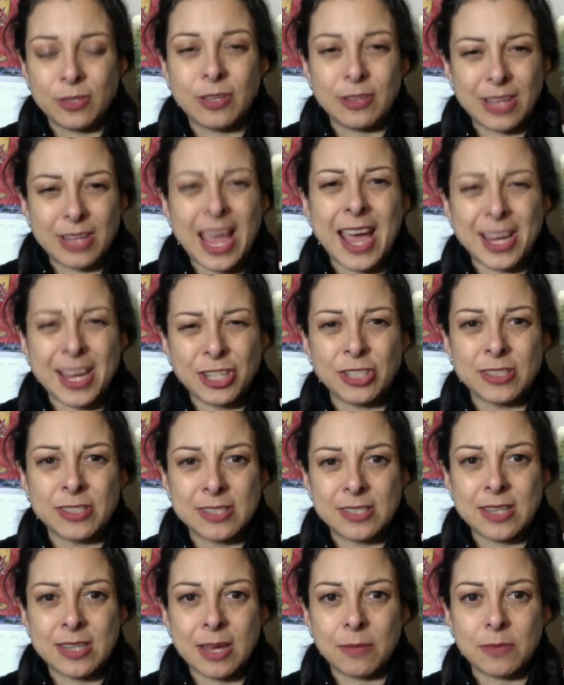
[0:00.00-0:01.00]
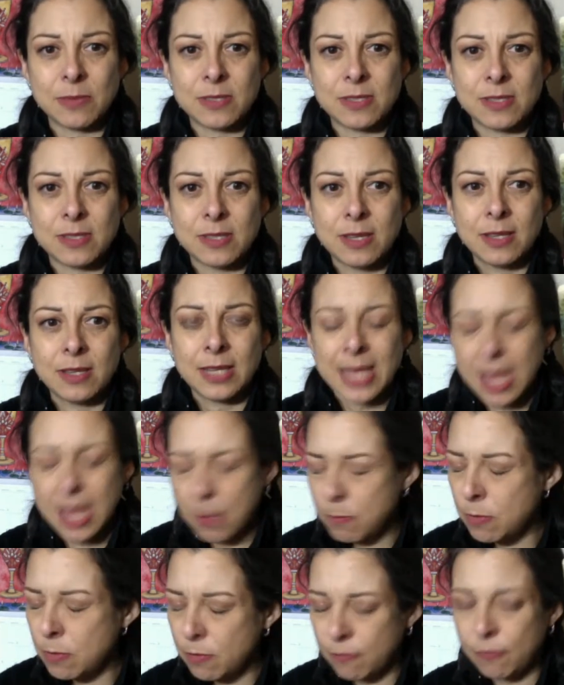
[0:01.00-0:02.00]
action steps. They can't
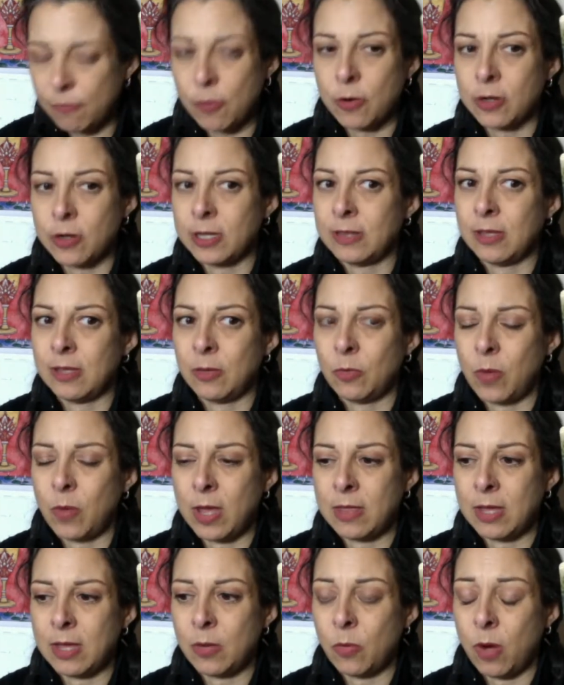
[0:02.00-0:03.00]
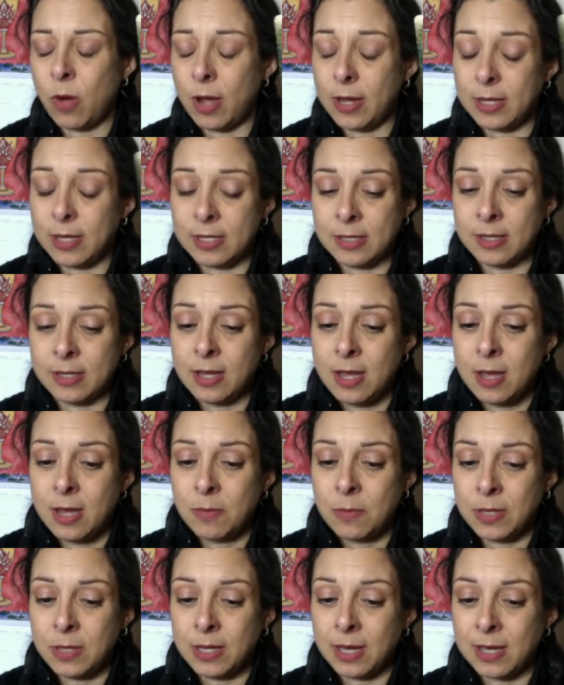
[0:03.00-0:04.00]
move forward in the way they want, and
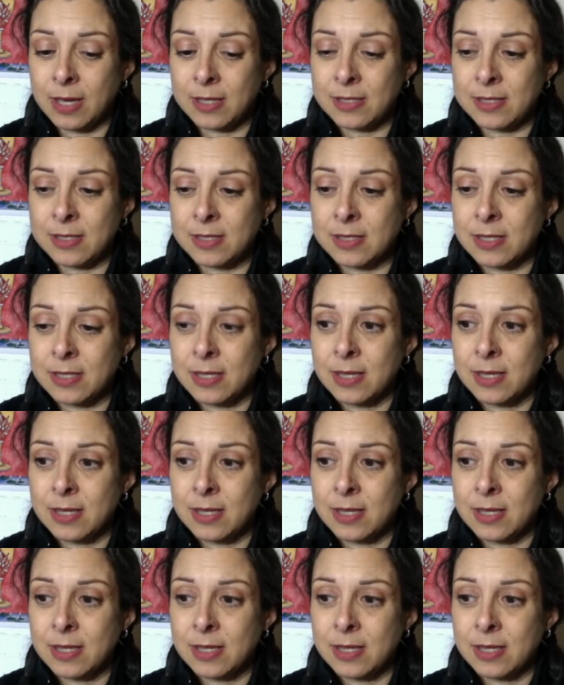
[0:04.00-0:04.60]
because